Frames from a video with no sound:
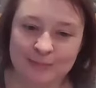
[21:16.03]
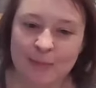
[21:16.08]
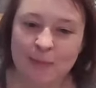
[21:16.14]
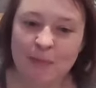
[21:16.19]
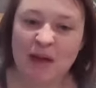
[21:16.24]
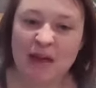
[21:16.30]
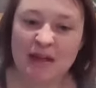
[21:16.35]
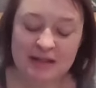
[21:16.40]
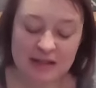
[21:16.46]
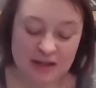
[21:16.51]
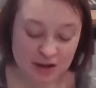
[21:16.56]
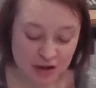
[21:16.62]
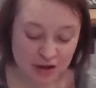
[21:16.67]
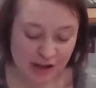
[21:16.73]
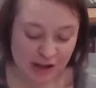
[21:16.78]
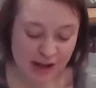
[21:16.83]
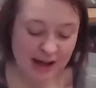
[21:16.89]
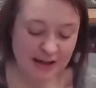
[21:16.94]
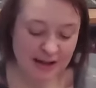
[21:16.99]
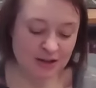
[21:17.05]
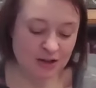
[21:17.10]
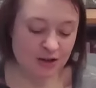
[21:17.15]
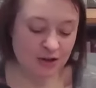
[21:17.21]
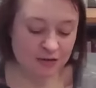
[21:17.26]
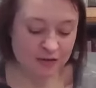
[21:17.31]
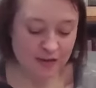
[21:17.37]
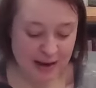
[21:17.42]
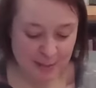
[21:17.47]
The kids in her class and
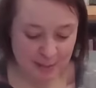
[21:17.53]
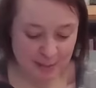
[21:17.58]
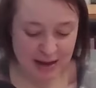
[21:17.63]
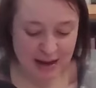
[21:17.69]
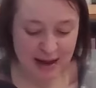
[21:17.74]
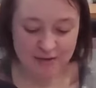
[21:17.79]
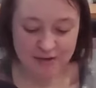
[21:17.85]
her family,